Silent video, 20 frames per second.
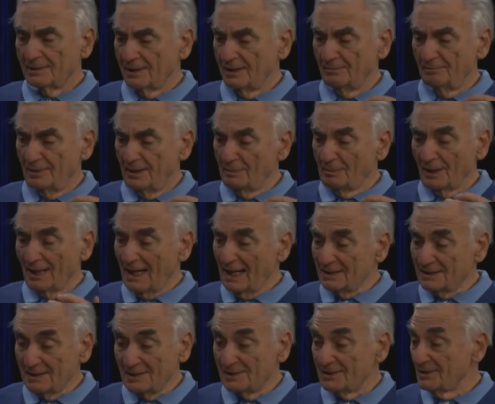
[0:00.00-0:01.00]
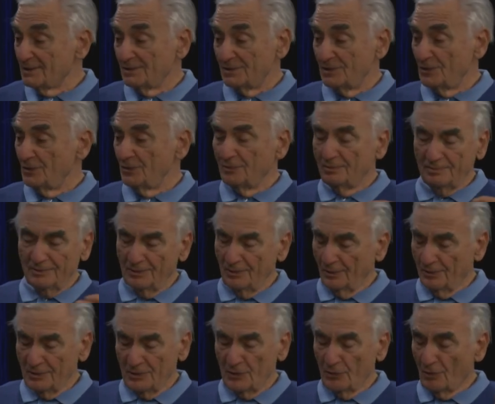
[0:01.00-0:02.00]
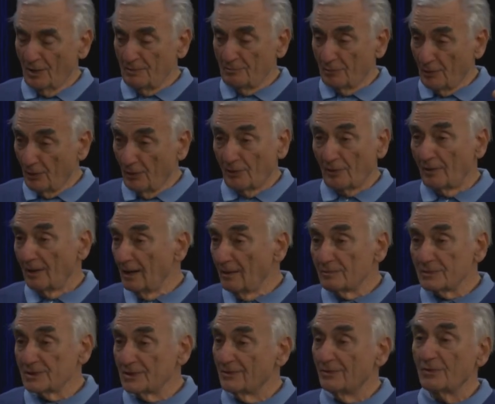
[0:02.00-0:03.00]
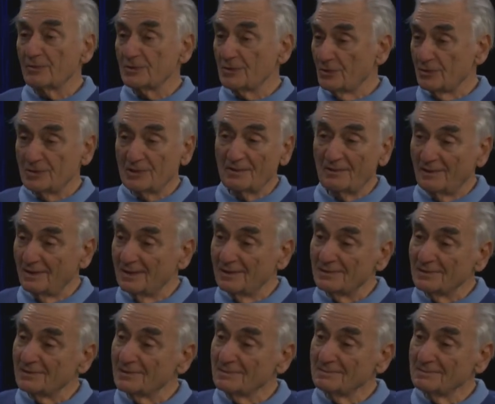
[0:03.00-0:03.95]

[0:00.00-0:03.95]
Can people access it? Do you run programs, those sorts of things?